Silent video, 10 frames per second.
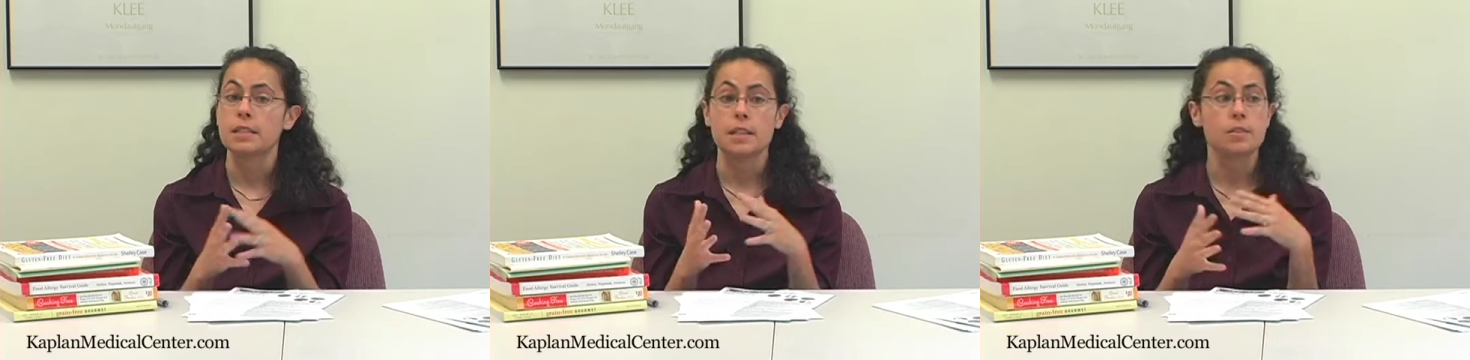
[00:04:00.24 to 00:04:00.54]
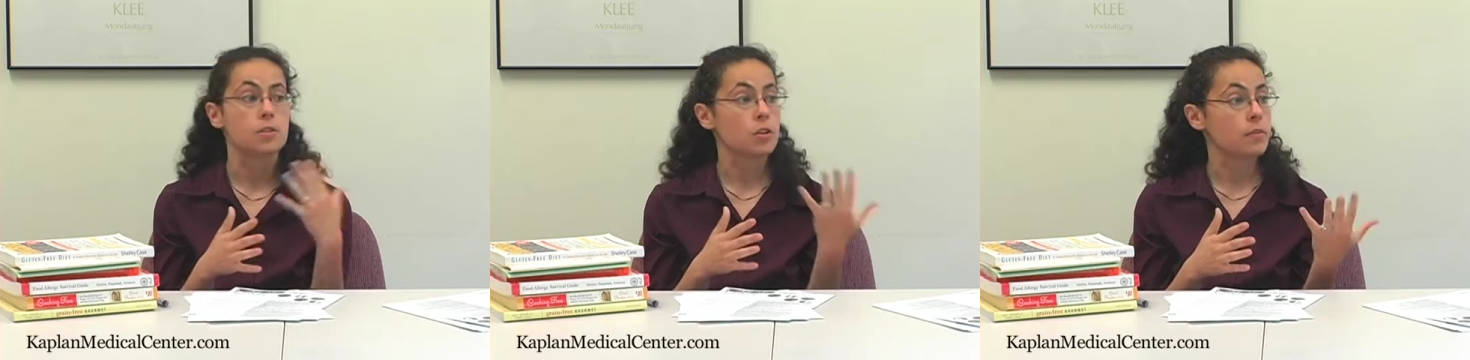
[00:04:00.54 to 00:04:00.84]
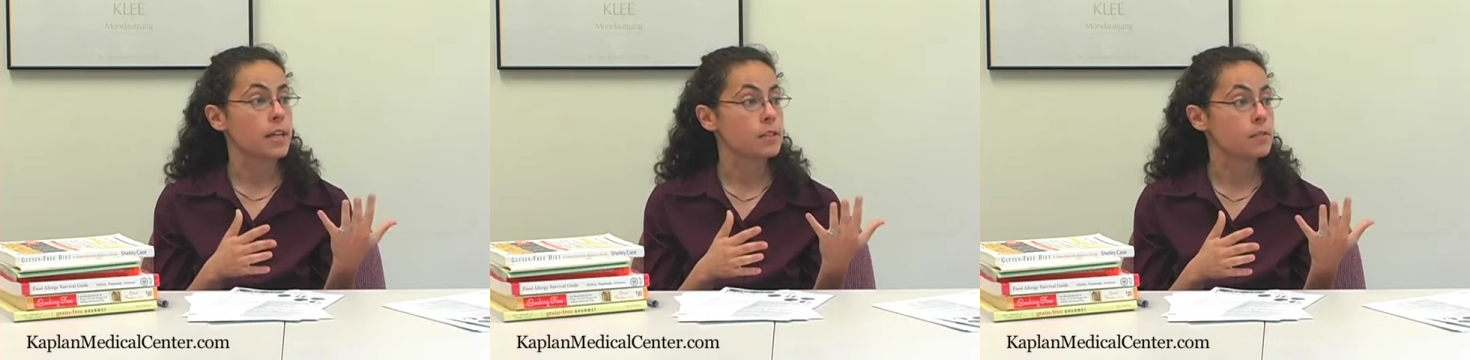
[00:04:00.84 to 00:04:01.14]
did
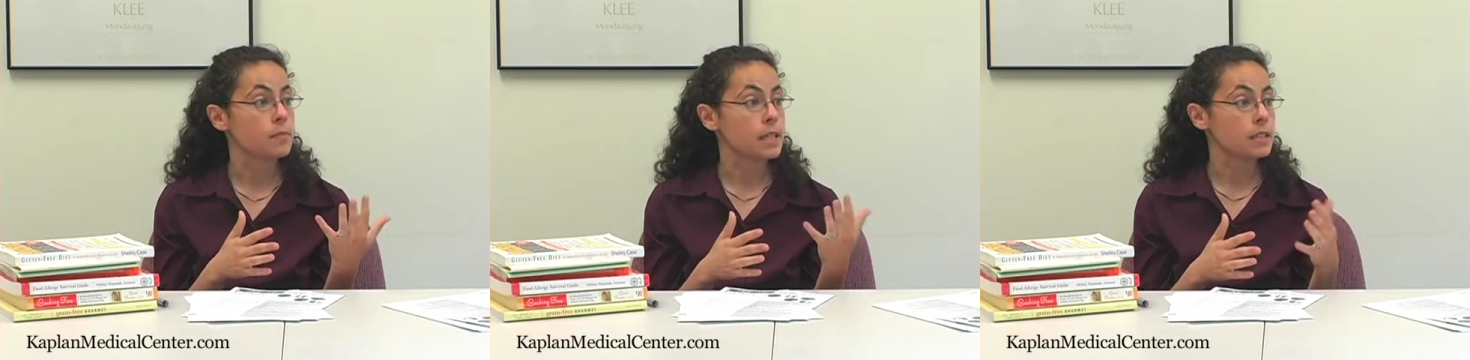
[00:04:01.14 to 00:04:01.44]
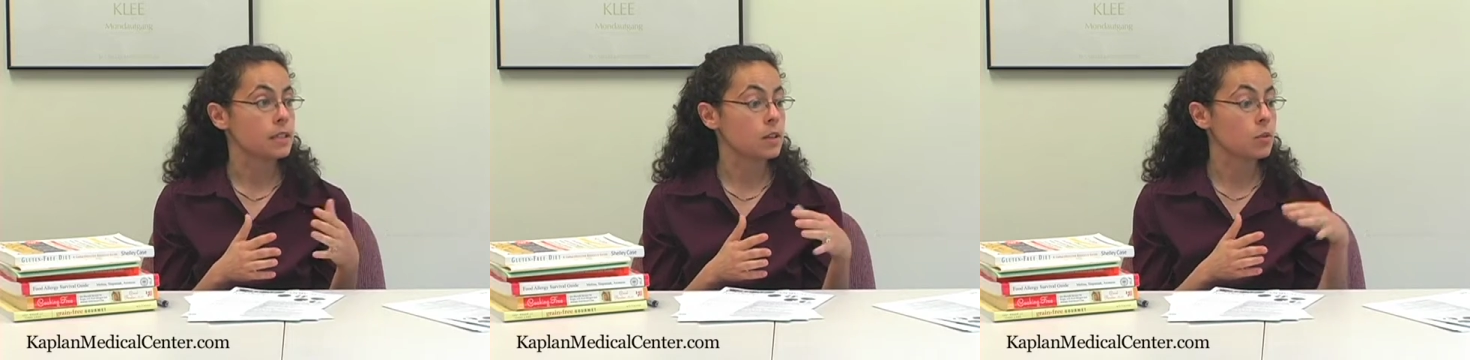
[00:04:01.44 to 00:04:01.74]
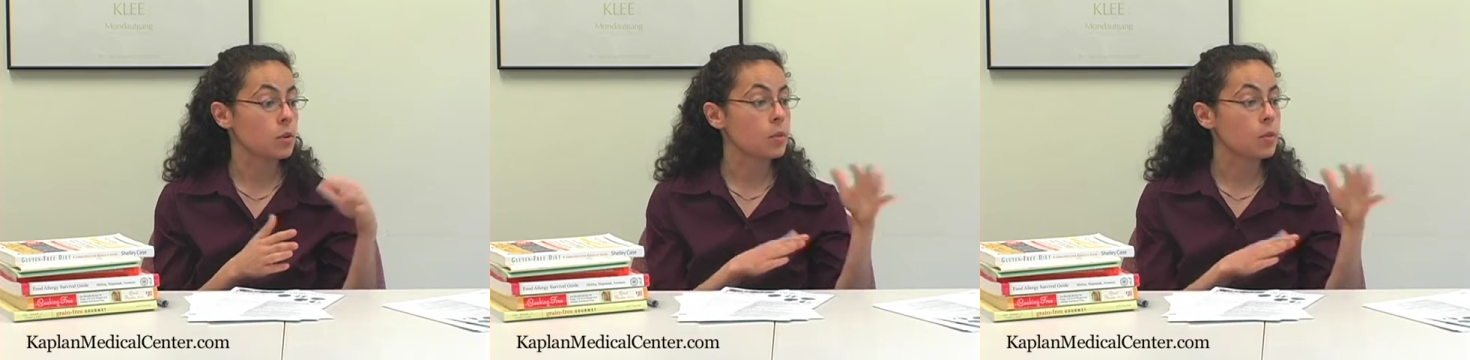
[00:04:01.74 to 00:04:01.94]
surveys of basically, well,